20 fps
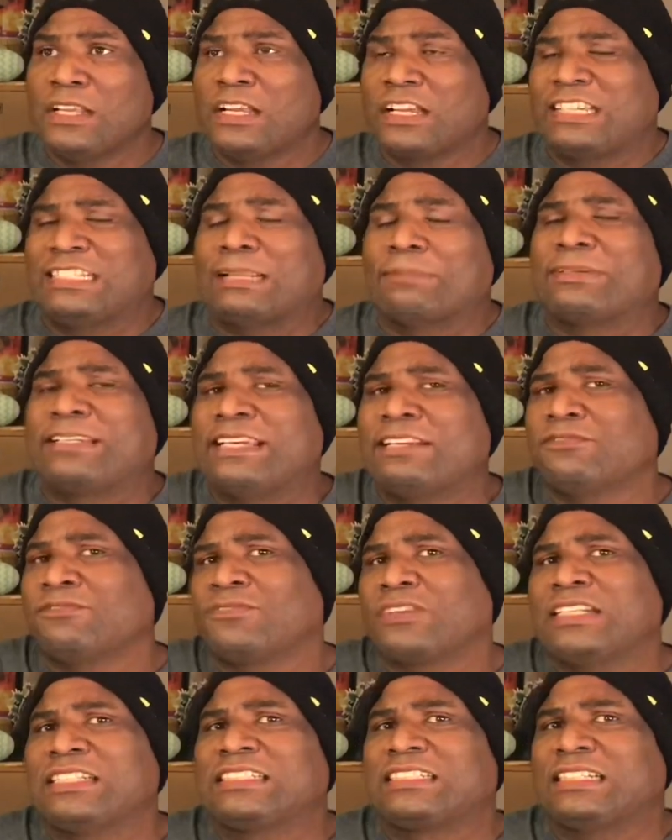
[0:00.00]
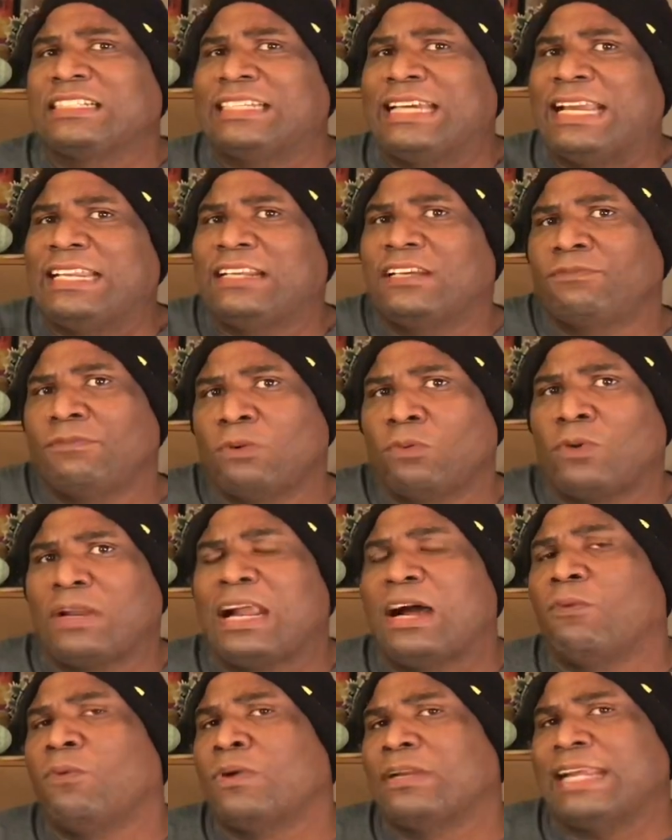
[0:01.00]
Because I'm getting really selective with what
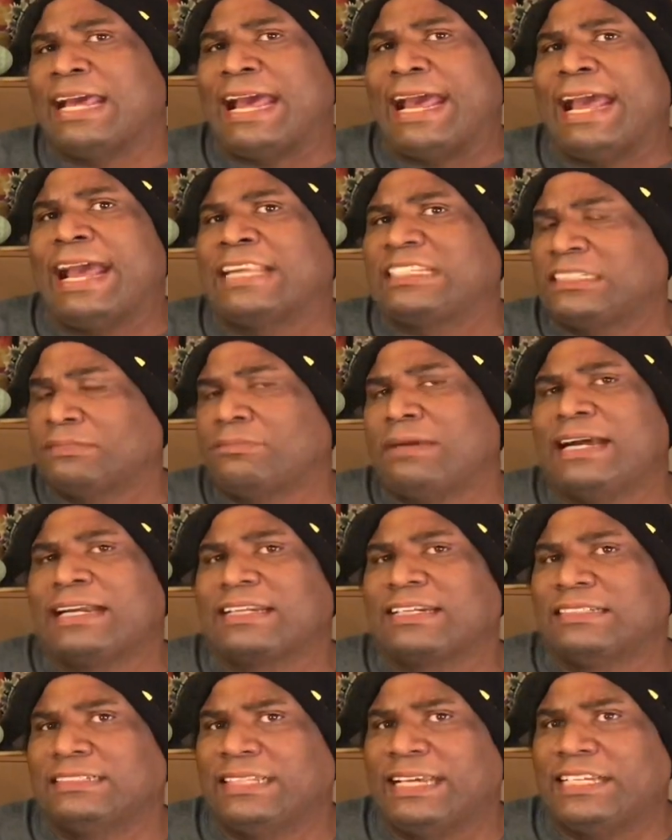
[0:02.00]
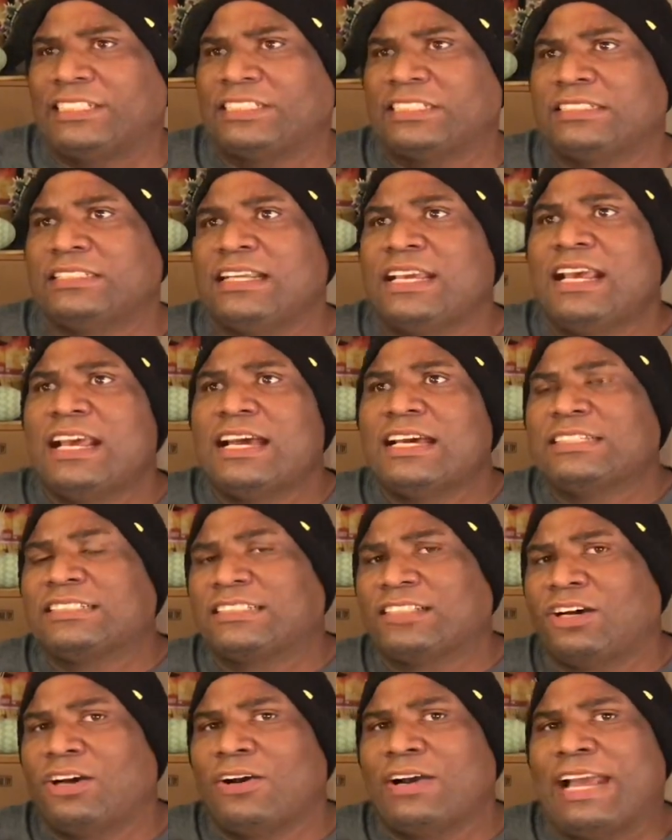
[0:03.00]
I want to add to my collection.
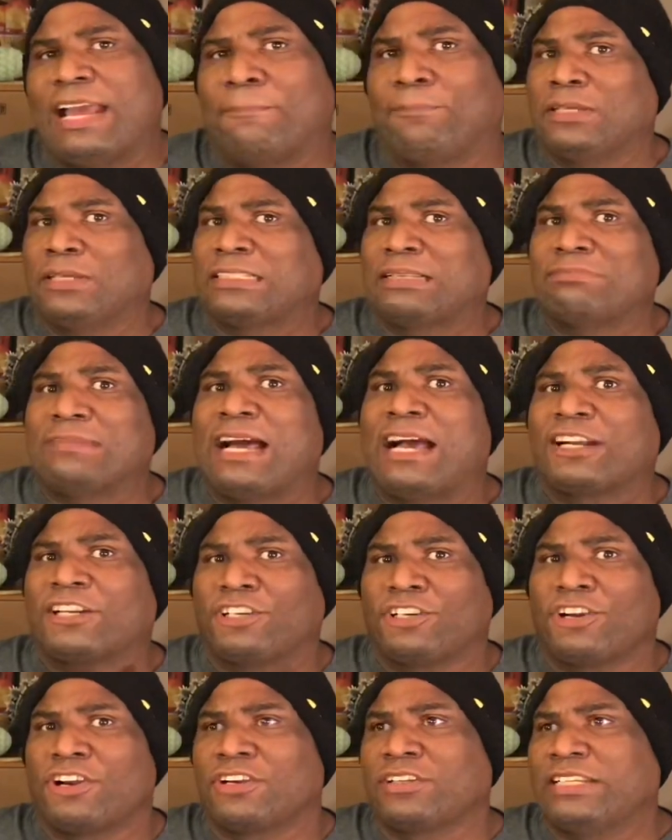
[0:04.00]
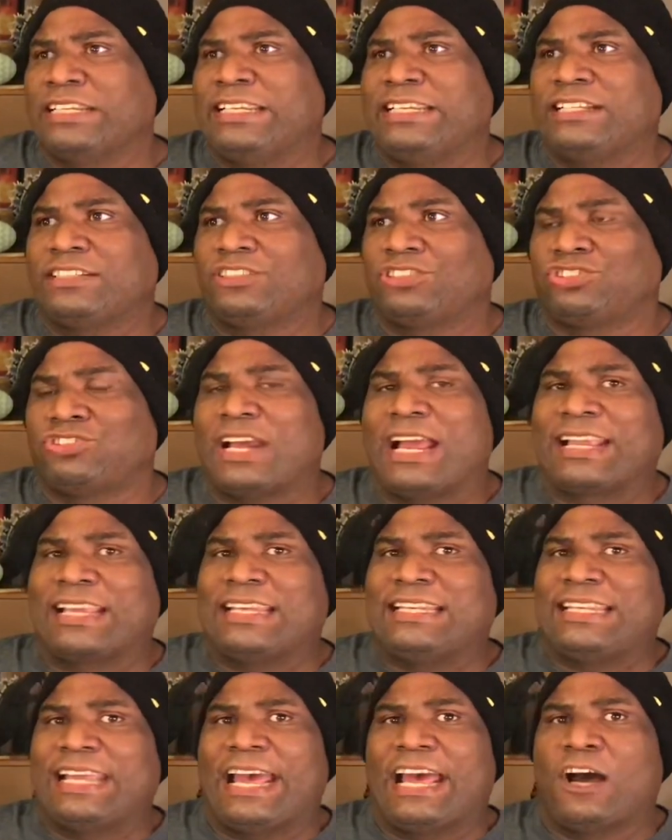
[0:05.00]
So, and I'm not currently
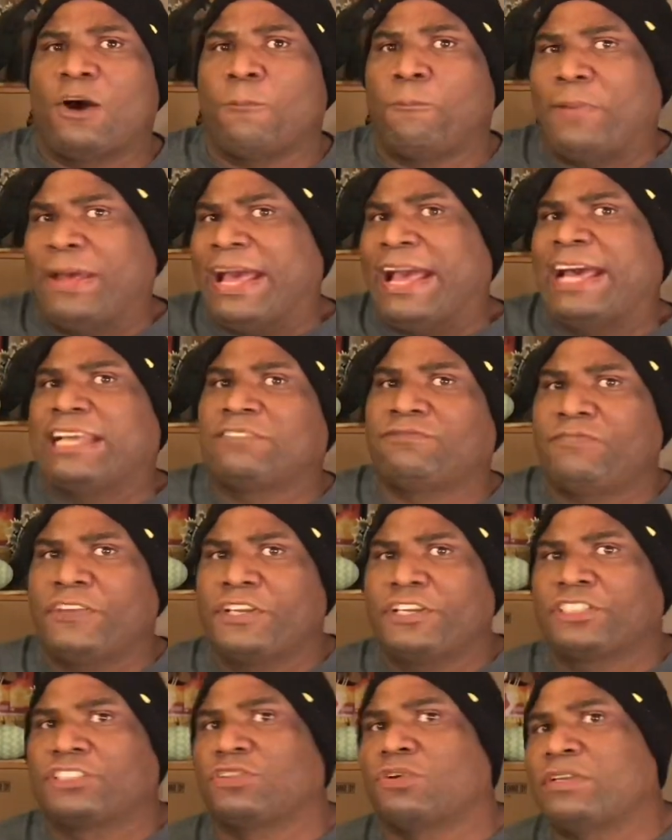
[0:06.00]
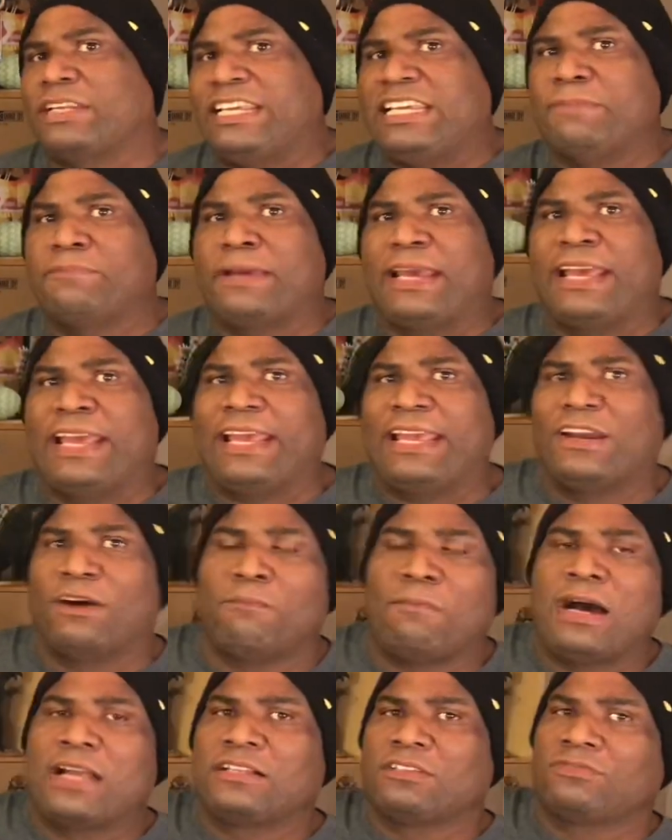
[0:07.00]
tracking down past figures on eBay or
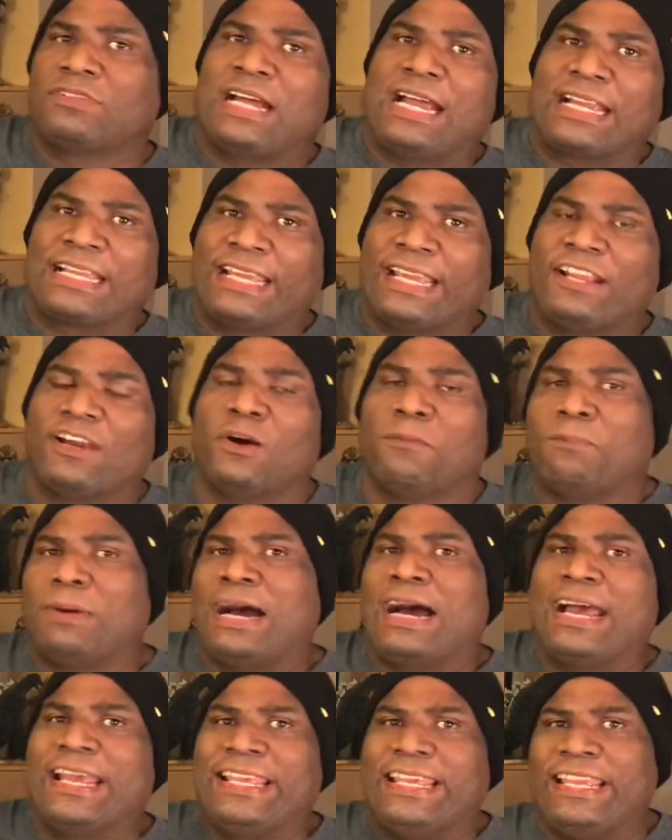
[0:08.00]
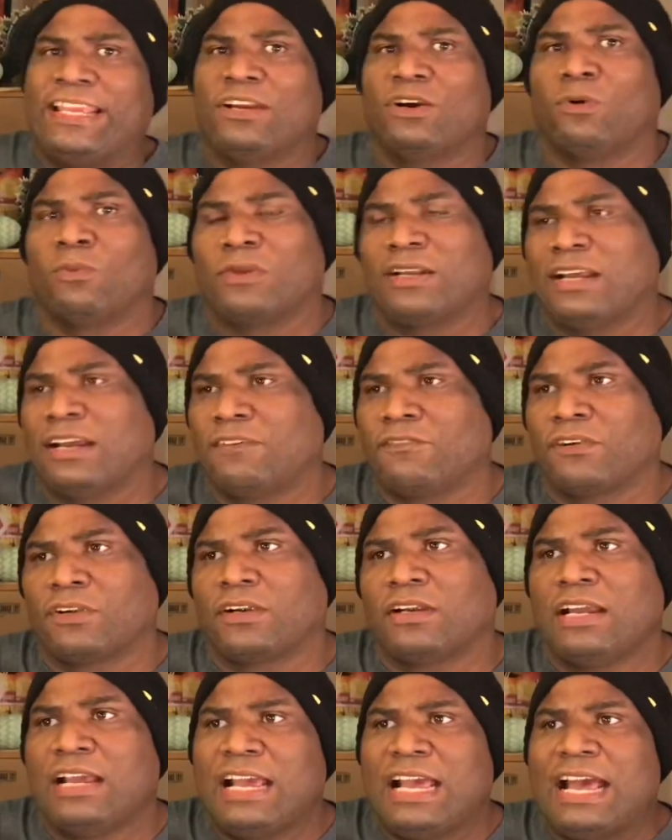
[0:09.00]
Mandarake or Buyee or
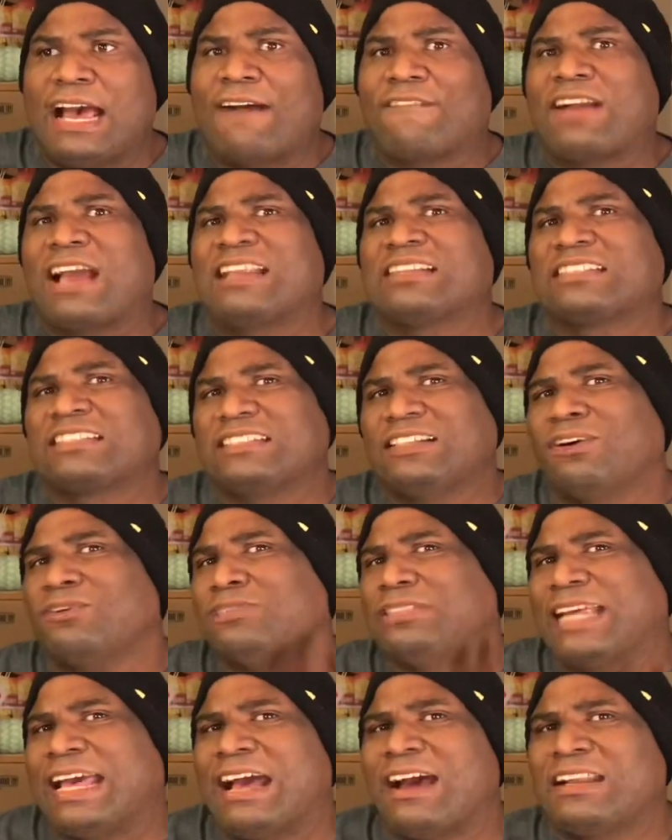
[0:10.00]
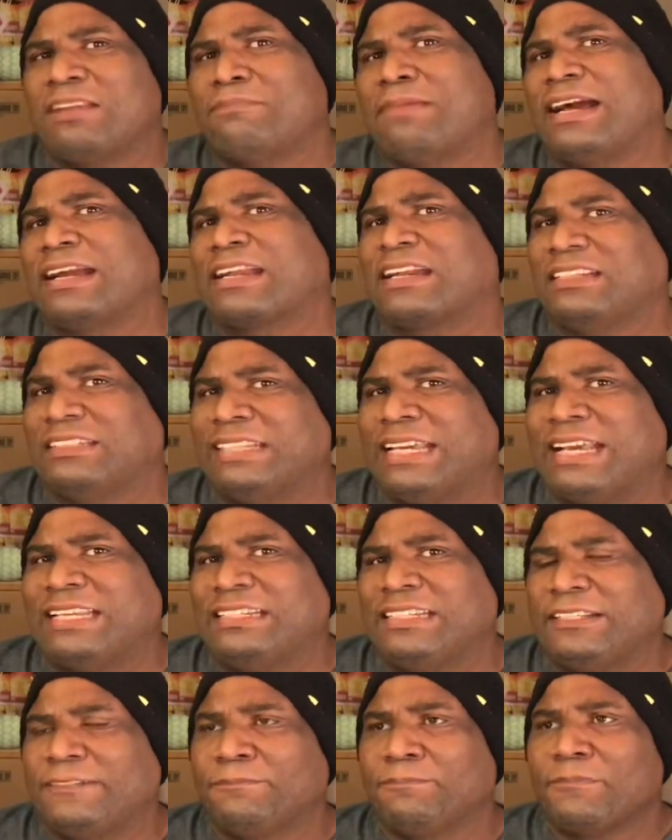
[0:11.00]
whatever. I've kind of slowed down in my
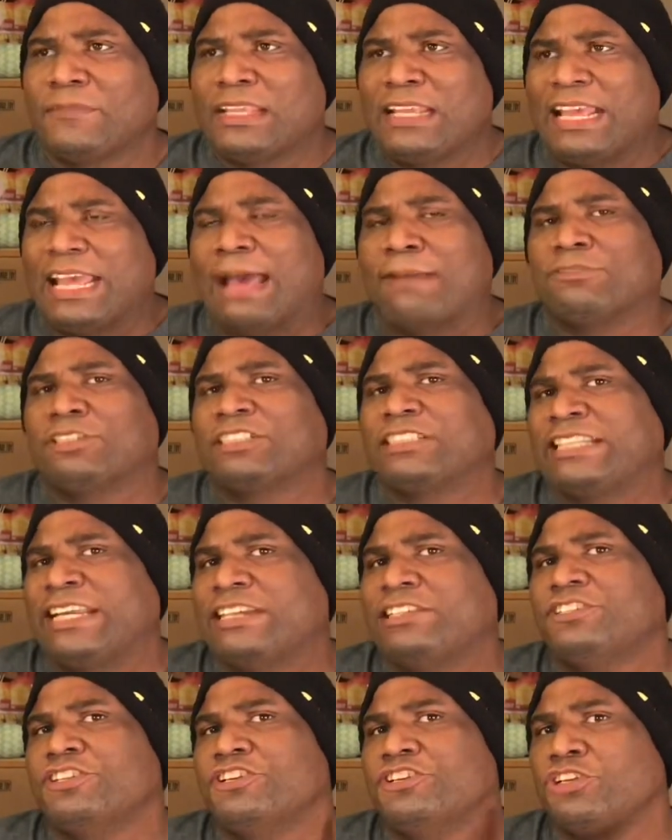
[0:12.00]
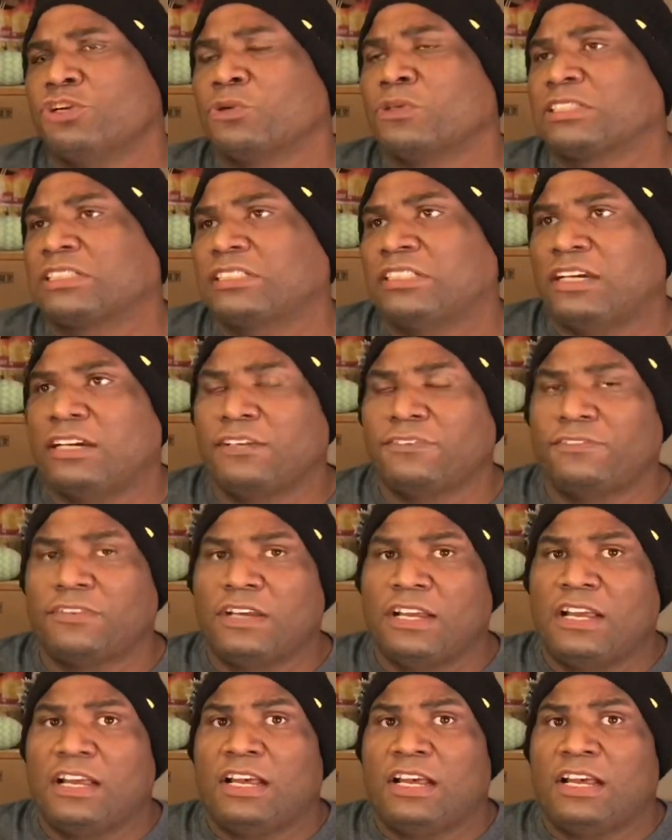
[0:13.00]
collecting and I'm just getting the newer stuff.